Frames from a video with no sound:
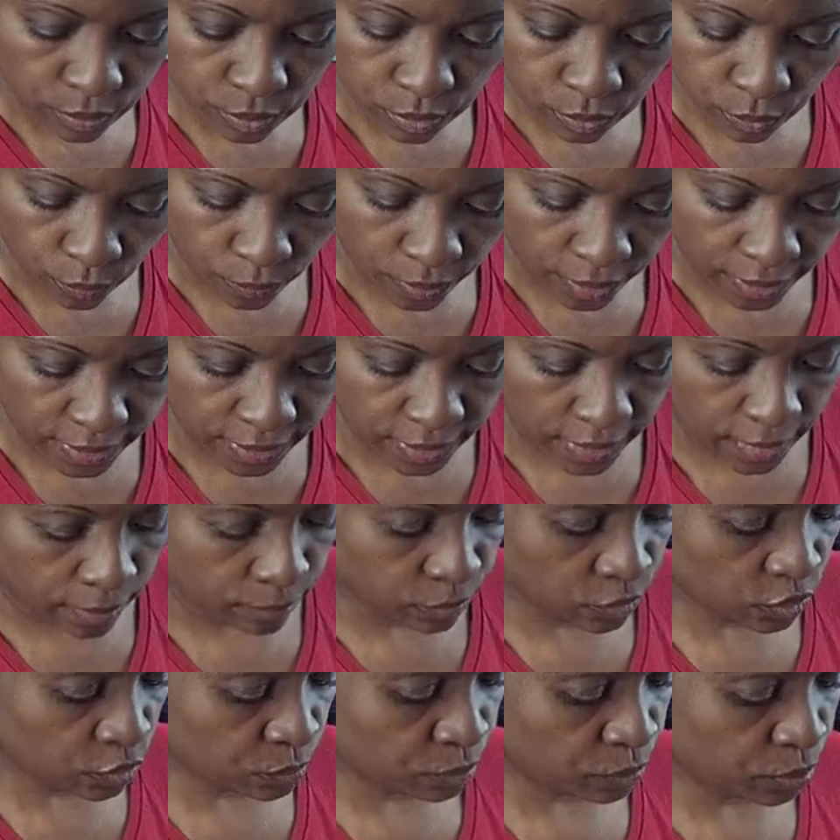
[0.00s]
So right now I'm
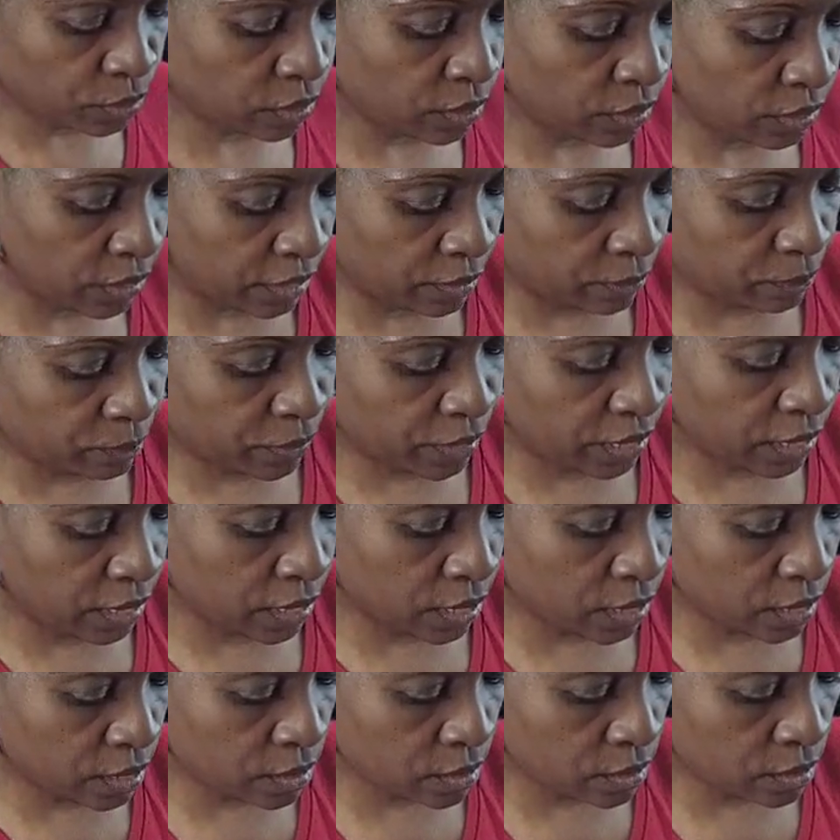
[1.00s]
just putting in
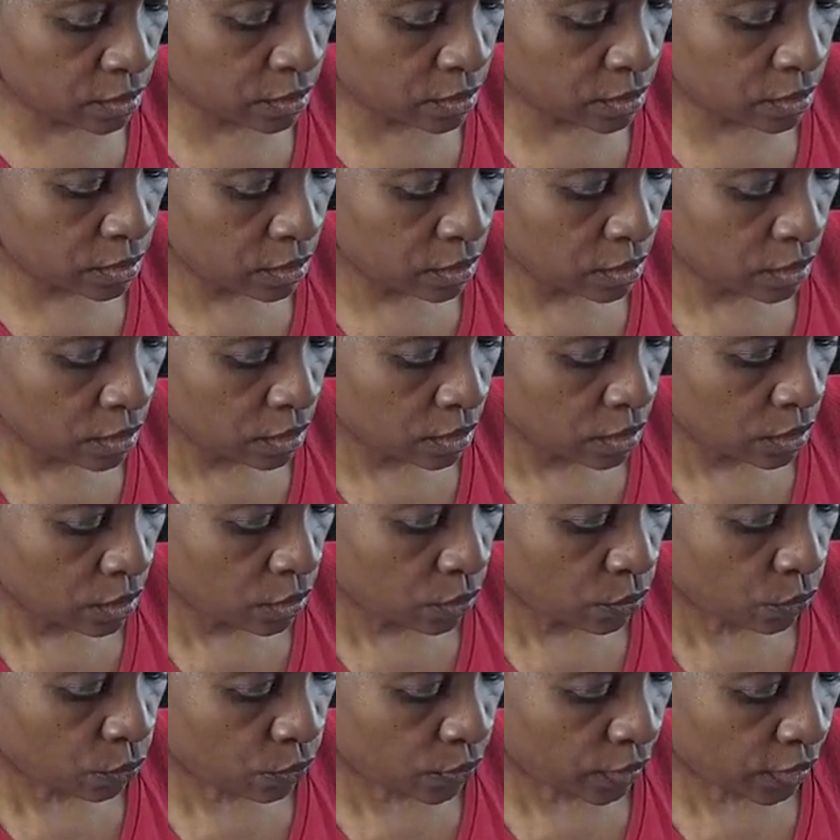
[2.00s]
pins
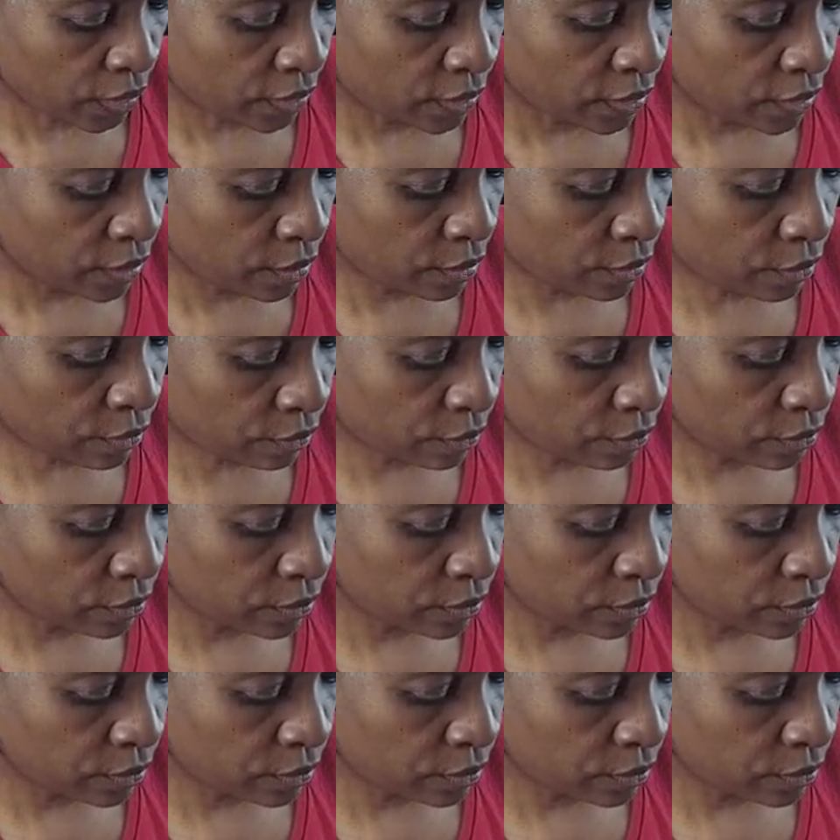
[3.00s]
right here,